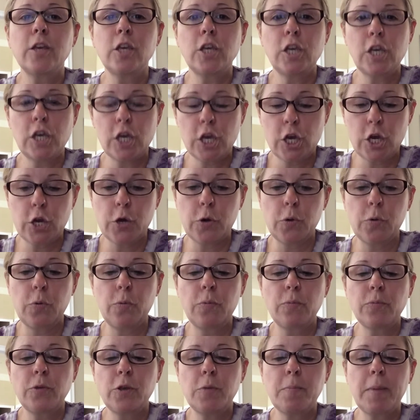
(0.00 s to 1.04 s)
You
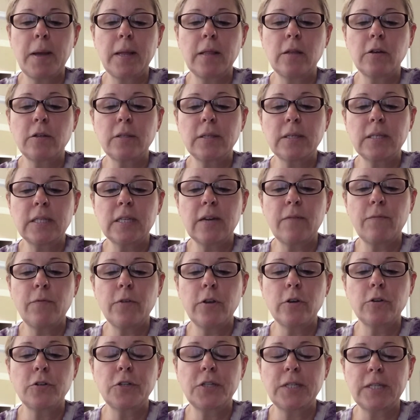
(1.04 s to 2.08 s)
may look this up for
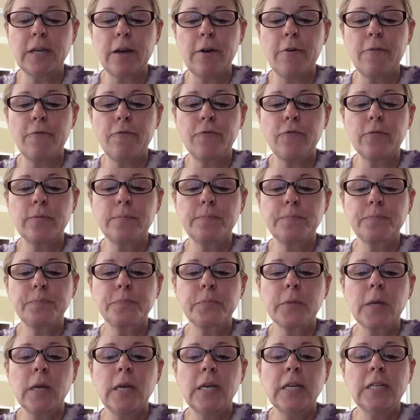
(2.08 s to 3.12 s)
yourself.
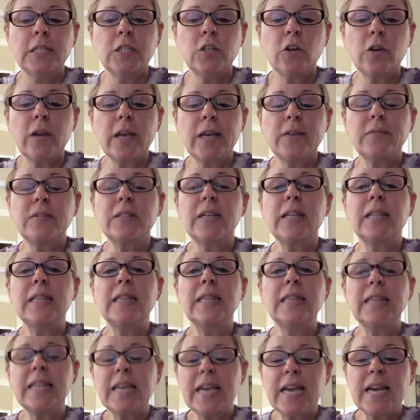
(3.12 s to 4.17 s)
So it gives a
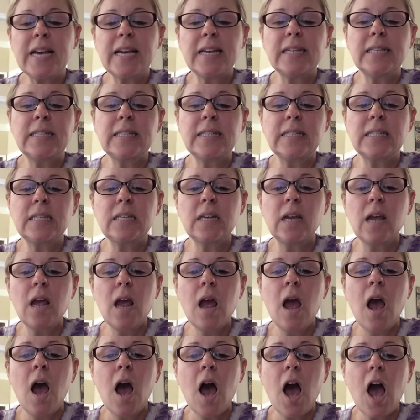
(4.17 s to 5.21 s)
list
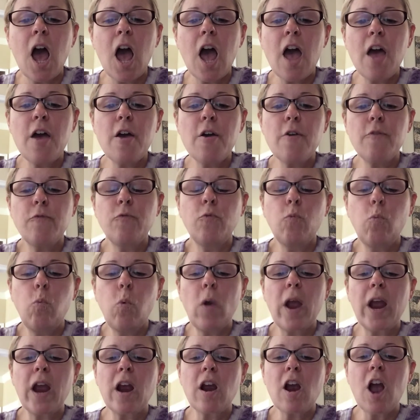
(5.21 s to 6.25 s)
of
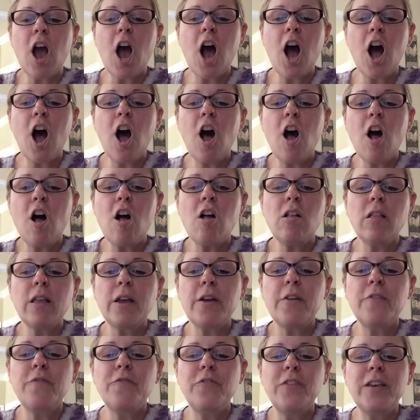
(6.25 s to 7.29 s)
where all
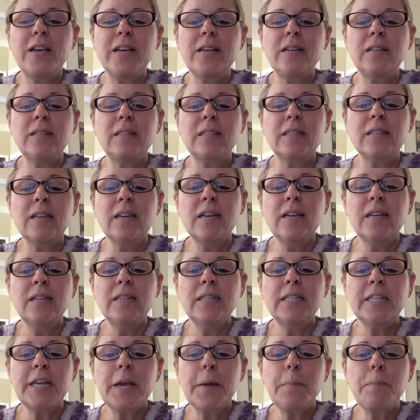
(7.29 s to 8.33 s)
of these
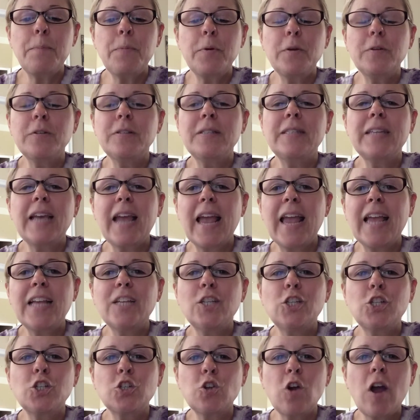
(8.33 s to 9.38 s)
temples
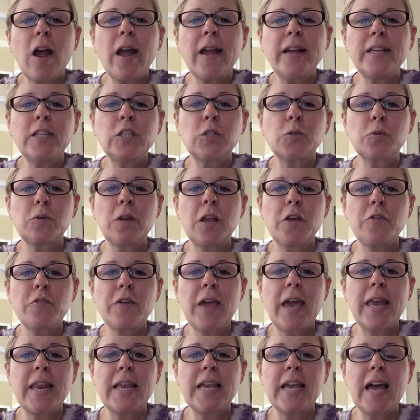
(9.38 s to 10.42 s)
and shrines are
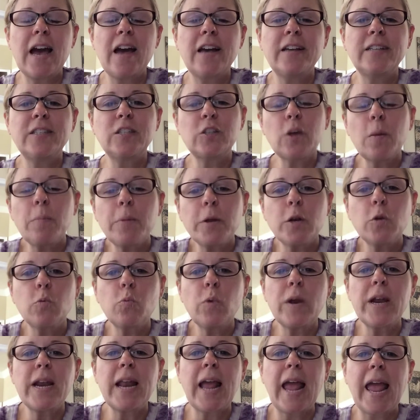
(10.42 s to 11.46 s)
located, guys. So I'm going to
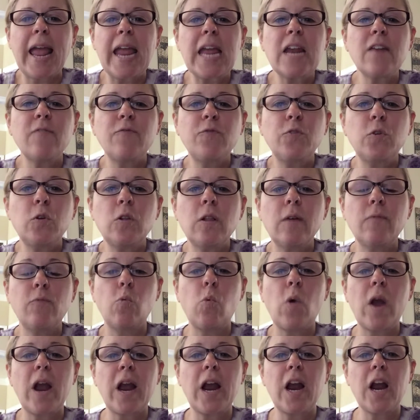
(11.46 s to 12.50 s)
read a handful of
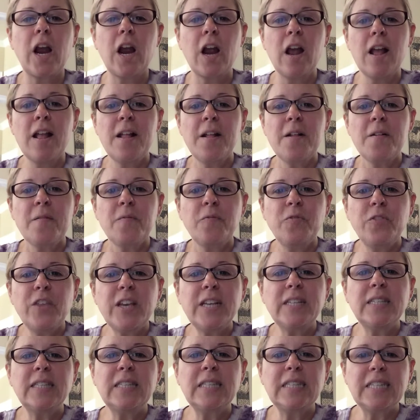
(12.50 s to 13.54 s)
where
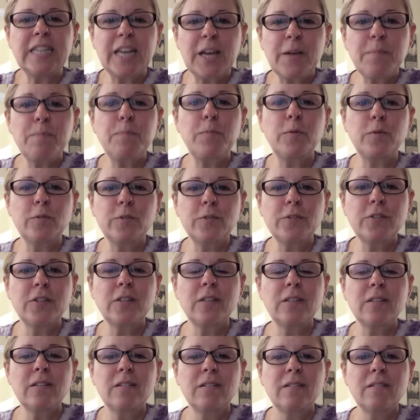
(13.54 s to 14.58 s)
these
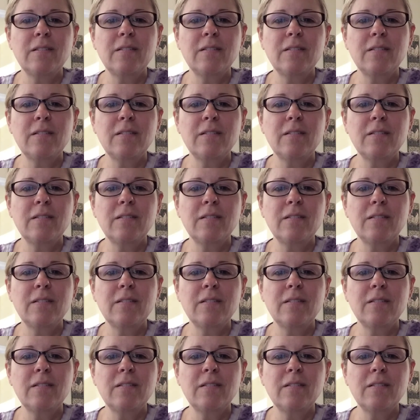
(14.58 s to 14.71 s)
temples